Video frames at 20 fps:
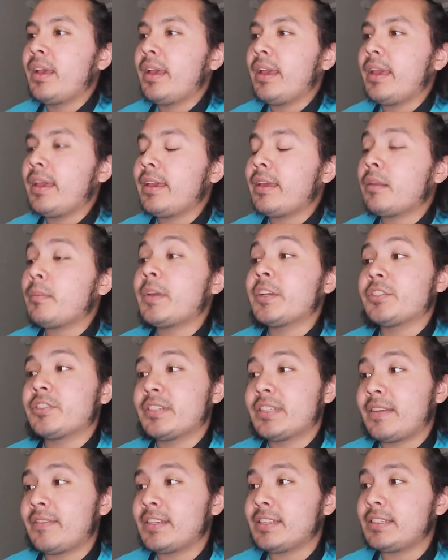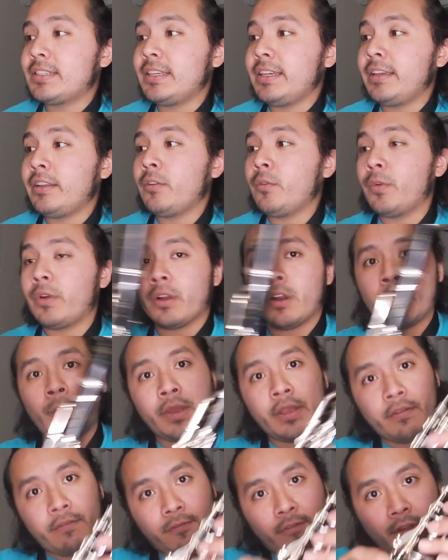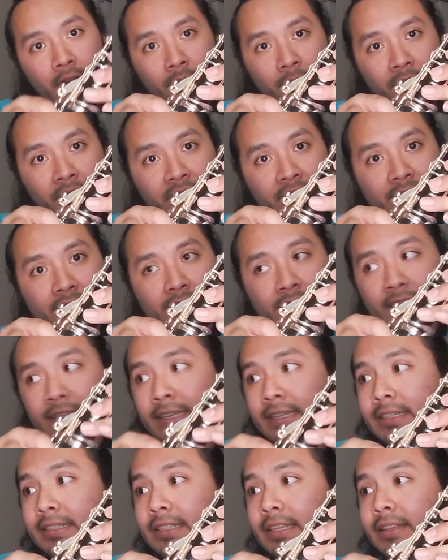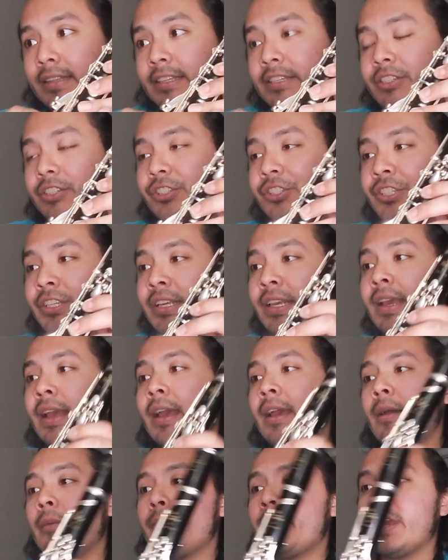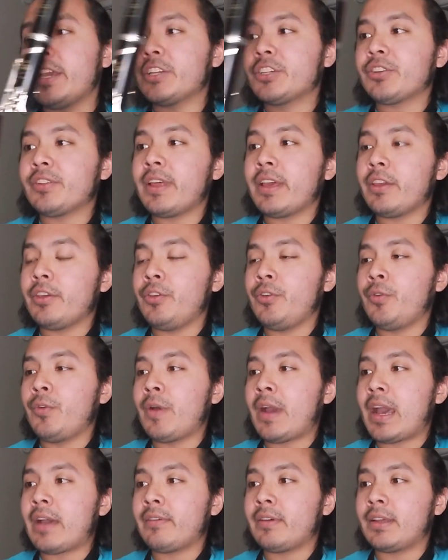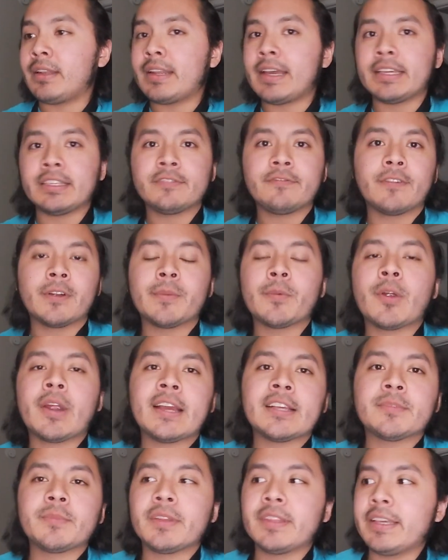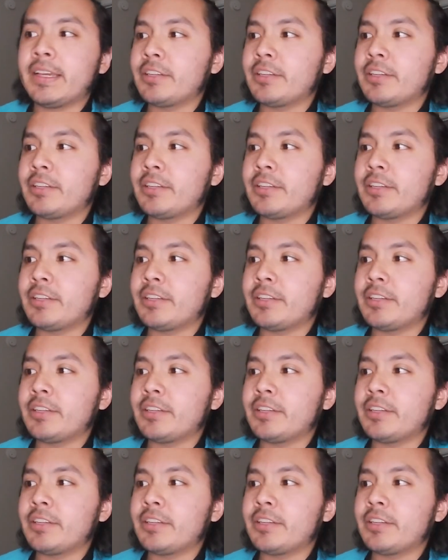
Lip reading: In measure 17, we're going from this C to this G. Make sure that you have a nice firm grasp on the